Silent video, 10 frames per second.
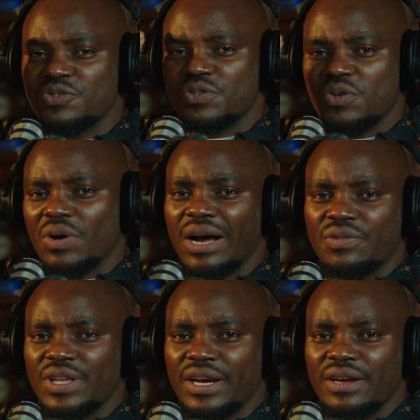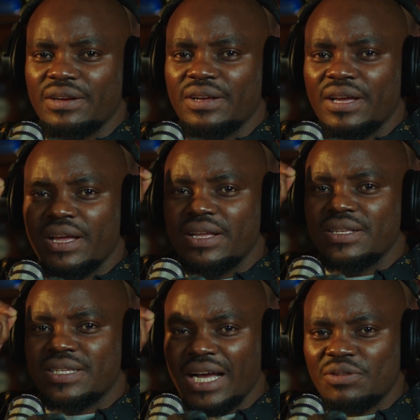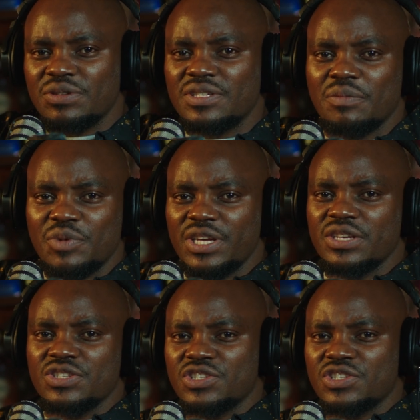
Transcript: to go out there, tell somebody your